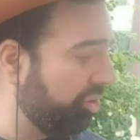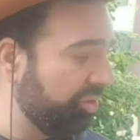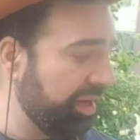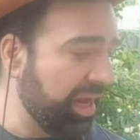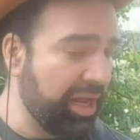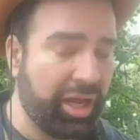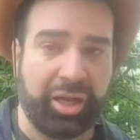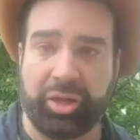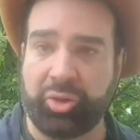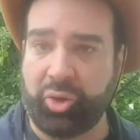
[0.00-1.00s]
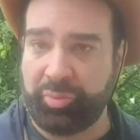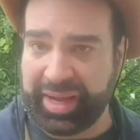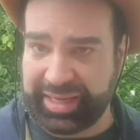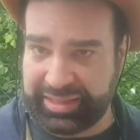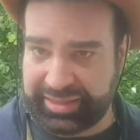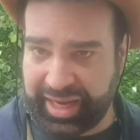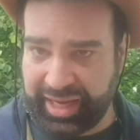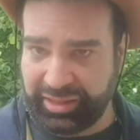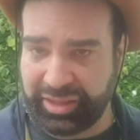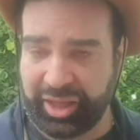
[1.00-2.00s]
gonna go back
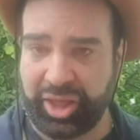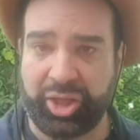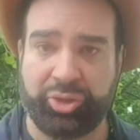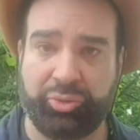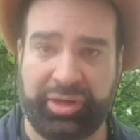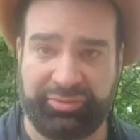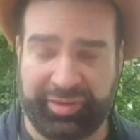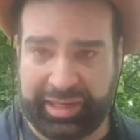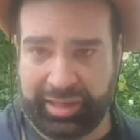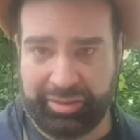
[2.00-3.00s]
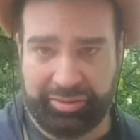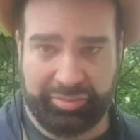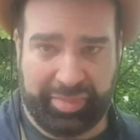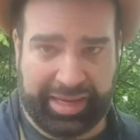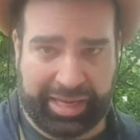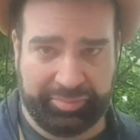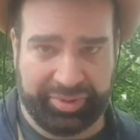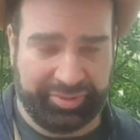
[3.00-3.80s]
inside to refill my cup.